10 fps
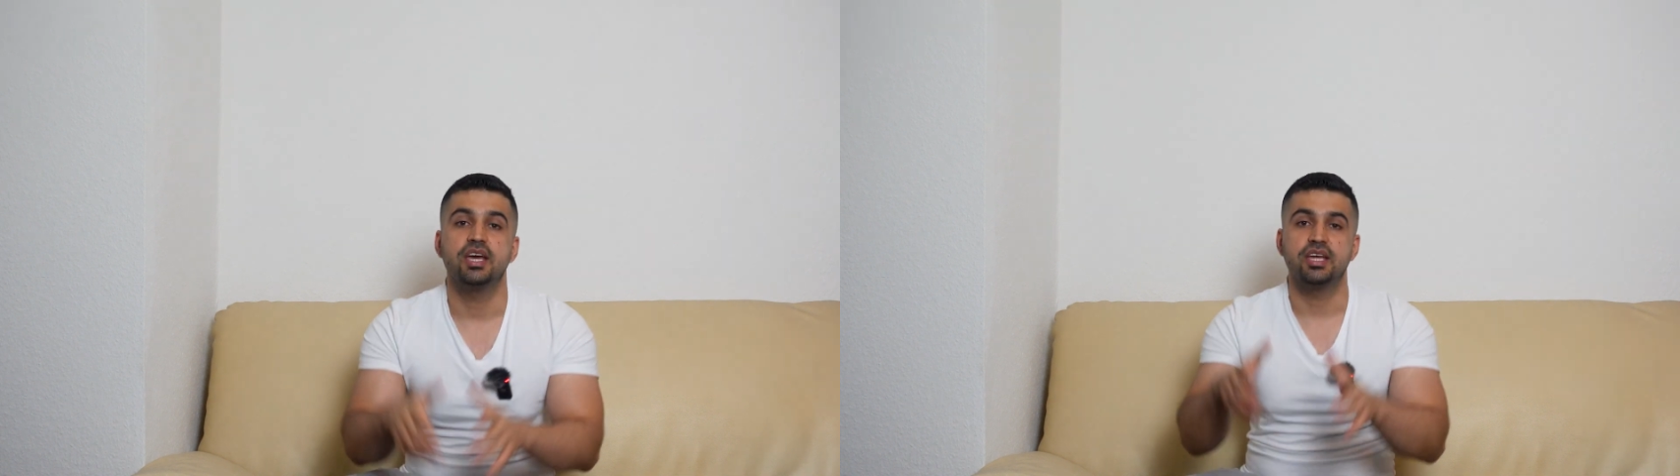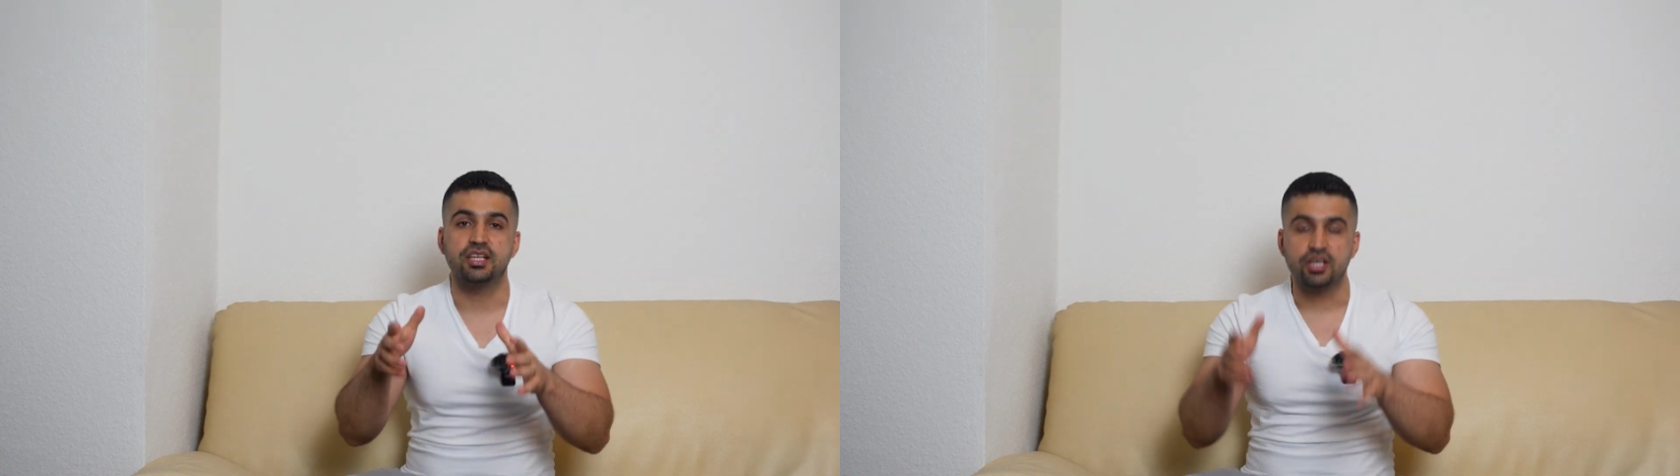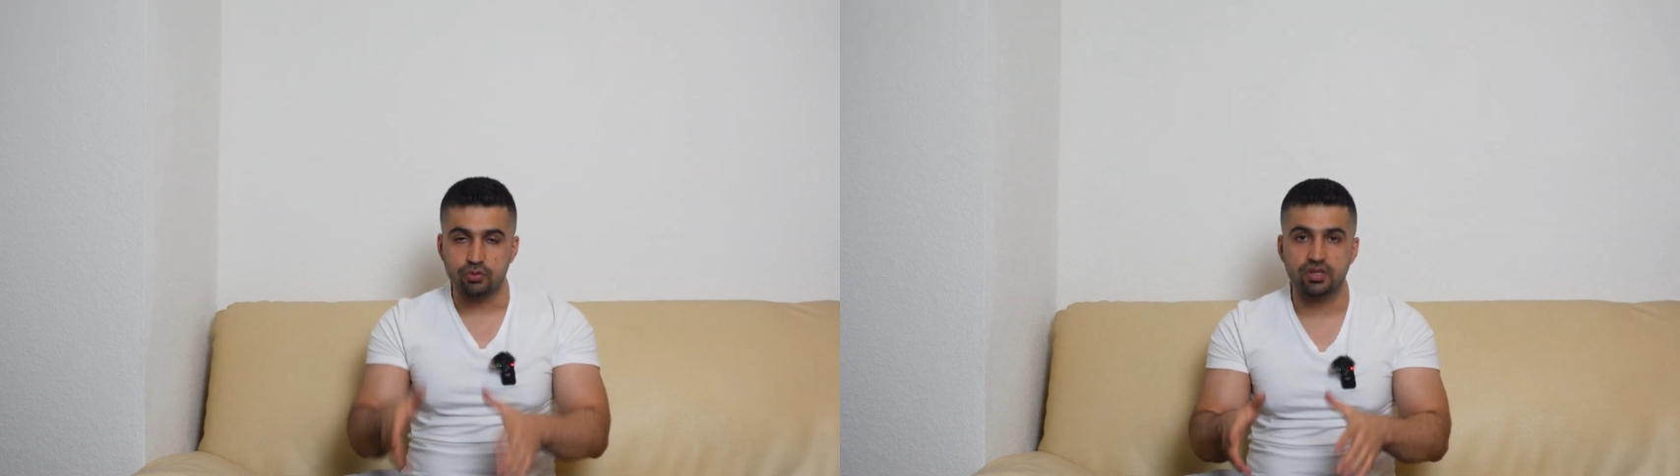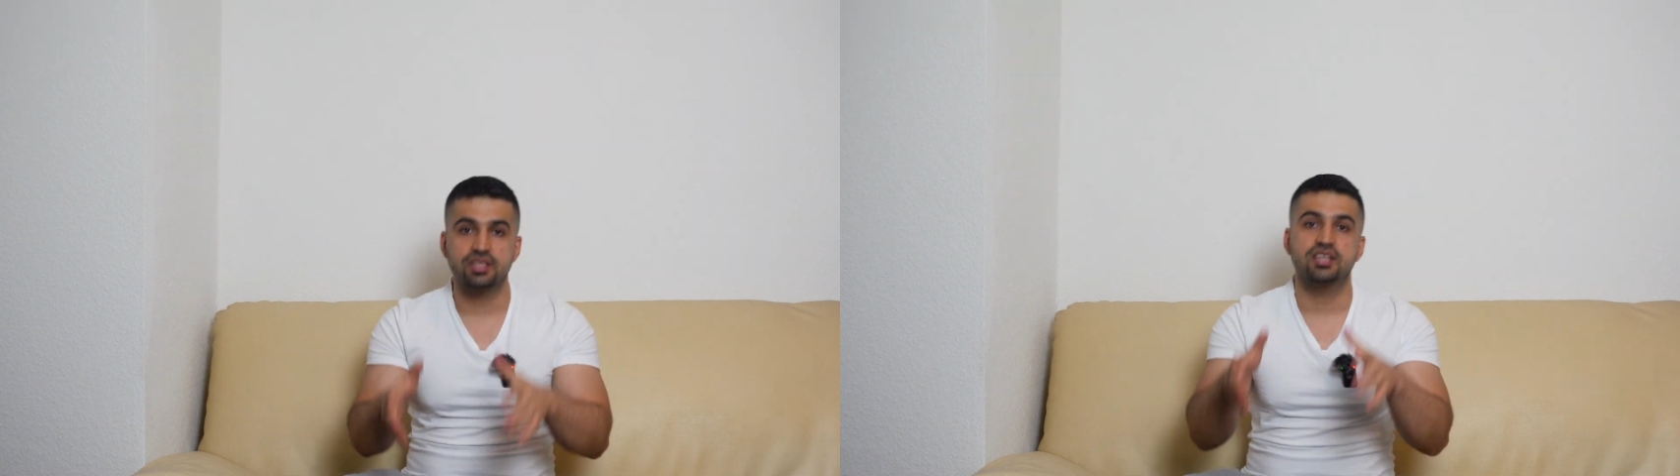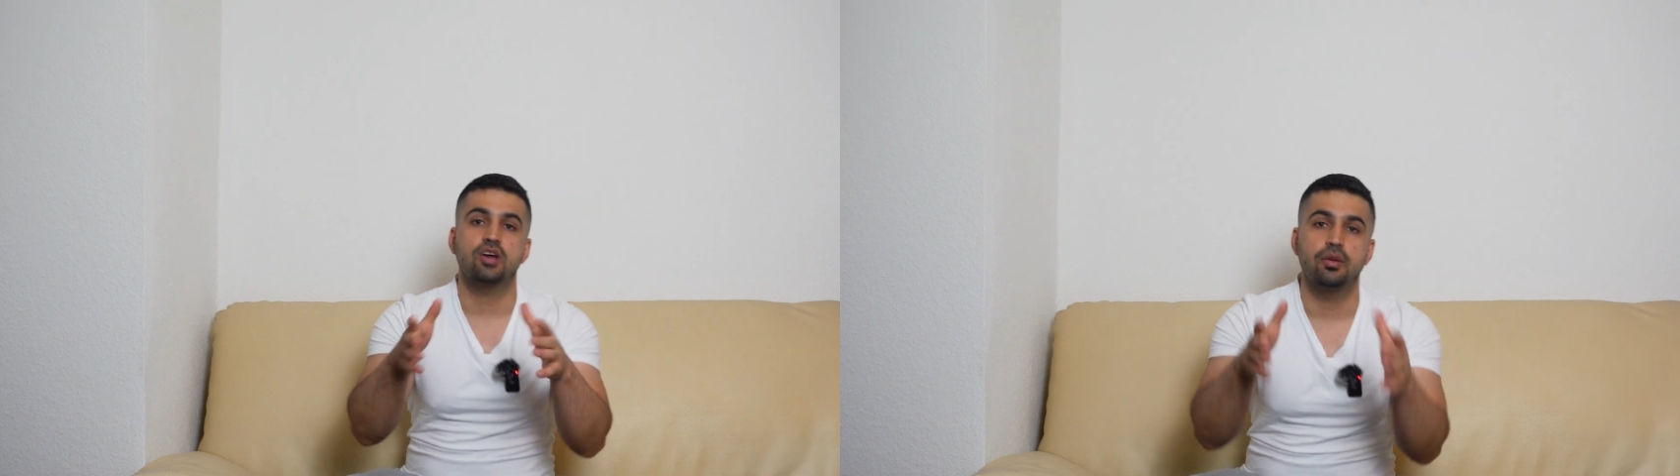including
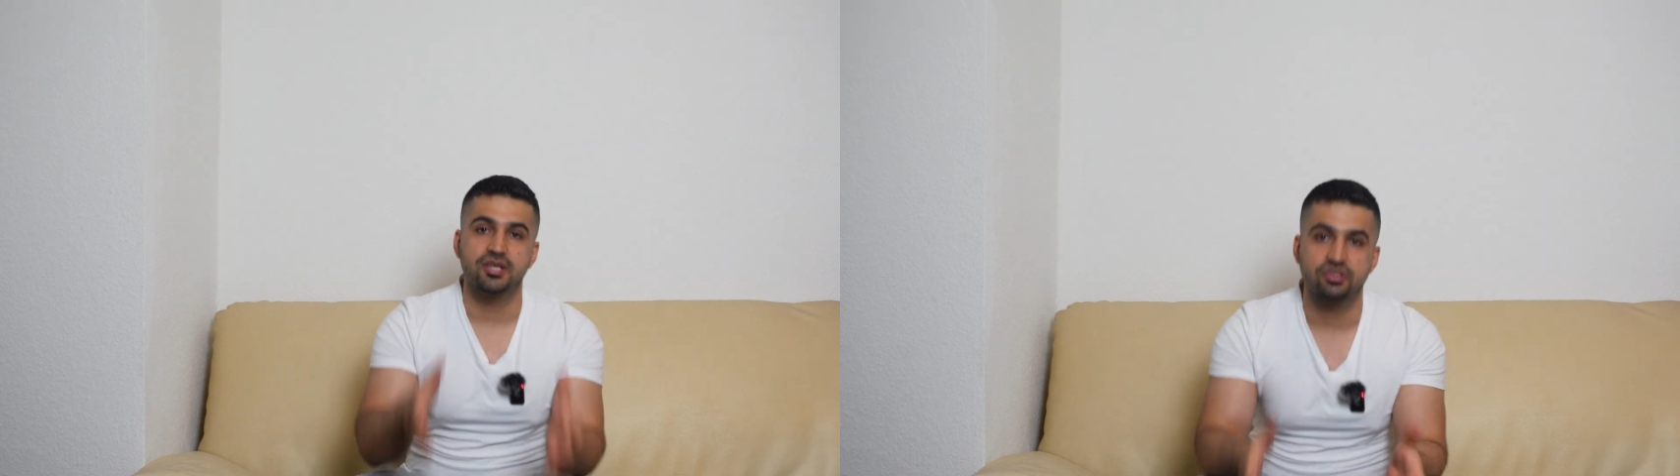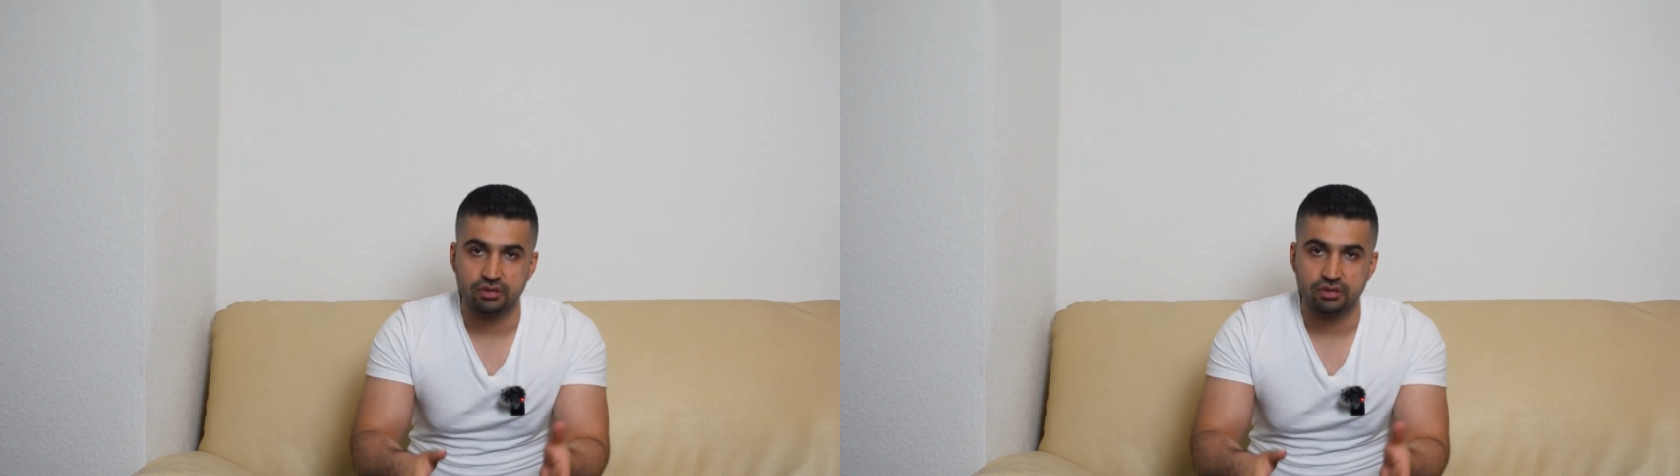the atomic